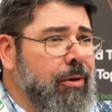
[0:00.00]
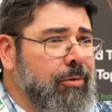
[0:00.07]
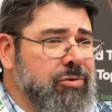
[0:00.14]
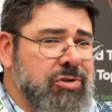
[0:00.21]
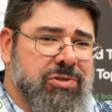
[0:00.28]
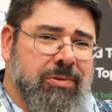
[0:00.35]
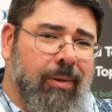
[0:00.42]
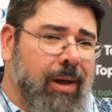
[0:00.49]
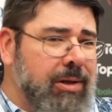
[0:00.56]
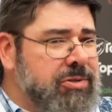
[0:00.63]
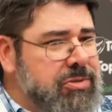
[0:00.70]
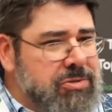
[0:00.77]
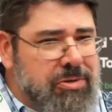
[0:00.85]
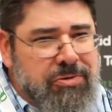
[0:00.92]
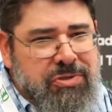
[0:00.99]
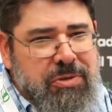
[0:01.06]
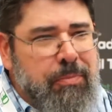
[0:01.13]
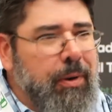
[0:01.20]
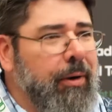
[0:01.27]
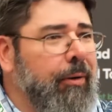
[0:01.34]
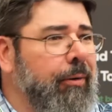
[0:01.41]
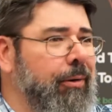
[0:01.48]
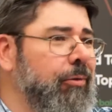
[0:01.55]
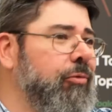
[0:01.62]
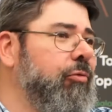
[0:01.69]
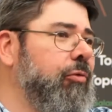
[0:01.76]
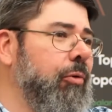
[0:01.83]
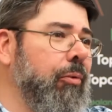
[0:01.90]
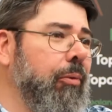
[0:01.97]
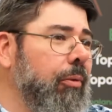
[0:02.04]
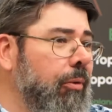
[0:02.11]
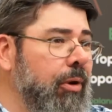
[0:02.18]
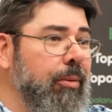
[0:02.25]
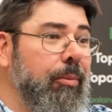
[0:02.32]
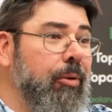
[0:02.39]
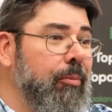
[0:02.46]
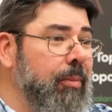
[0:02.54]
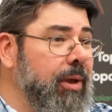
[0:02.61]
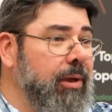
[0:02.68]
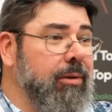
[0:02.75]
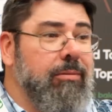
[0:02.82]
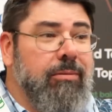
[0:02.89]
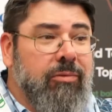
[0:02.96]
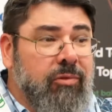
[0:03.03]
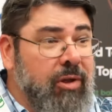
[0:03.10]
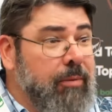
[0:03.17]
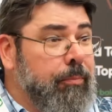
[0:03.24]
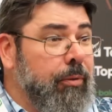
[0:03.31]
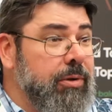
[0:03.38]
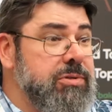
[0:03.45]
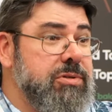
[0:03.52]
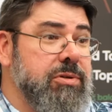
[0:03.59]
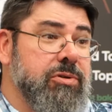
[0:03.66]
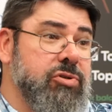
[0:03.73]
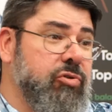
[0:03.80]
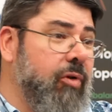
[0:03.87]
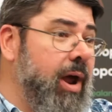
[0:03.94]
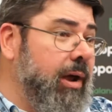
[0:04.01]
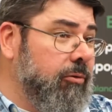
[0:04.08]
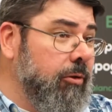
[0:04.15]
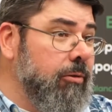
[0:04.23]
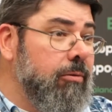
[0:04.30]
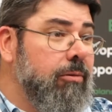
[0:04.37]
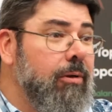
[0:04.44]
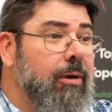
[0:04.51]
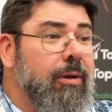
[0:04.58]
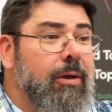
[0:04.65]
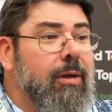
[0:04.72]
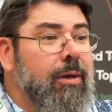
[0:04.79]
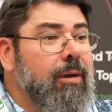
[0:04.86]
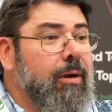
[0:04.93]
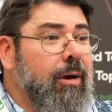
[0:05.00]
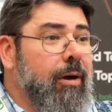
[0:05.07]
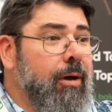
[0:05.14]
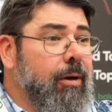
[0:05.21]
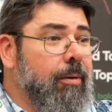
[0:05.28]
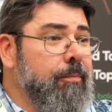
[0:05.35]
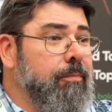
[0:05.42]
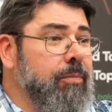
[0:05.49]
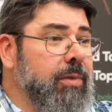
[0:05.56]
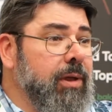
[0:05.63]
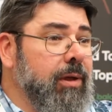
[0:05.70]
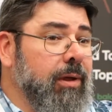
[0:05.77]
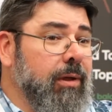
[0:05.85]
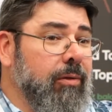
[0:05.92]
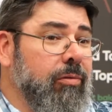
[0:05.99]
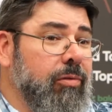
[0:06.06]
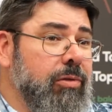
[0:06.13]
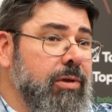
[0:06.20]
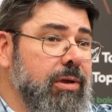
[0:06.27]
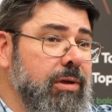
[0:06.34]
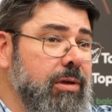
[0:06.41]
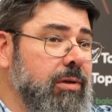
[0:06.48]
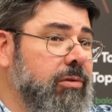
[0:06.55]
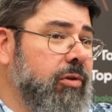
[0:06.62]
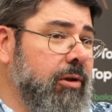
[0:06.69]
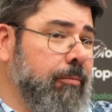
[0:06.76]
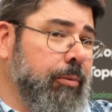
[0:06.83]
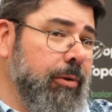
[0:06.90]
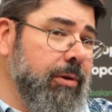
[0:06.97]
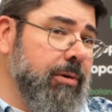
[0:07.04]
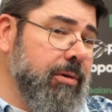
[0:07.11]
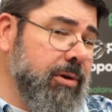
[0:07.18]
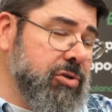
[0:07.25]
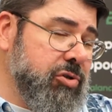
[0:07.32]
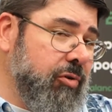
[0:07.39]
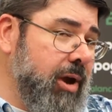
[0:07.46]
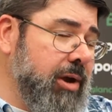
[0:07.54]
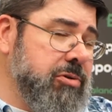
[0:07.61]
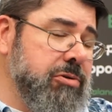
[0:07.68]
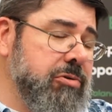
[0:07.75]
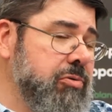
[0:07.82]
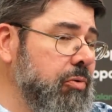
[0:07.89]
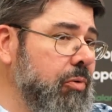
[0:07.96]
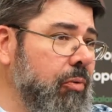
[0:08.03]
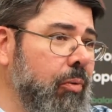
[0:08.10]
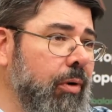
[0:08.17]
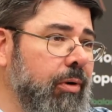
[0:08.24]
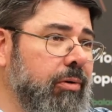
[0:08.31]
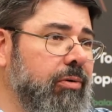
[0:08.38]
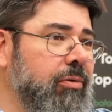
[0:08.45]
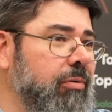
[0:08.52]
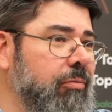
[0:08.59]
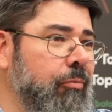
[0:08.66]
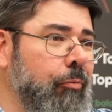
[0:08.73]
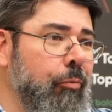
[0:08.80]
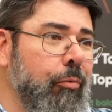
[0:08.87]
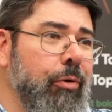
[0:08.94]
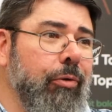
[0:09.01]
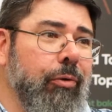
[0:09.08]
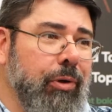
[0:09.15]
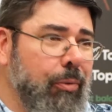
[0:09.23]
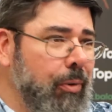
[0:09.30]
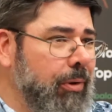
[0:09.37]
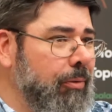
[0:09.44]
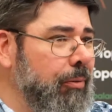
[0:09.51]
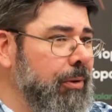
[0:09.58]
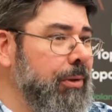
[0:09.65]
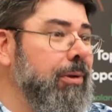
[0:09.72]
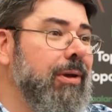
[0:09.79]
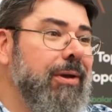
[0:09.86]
Just lots of Jersey barriers, so we were able to make templates, extract it, and the template extraction tool worked really quickly.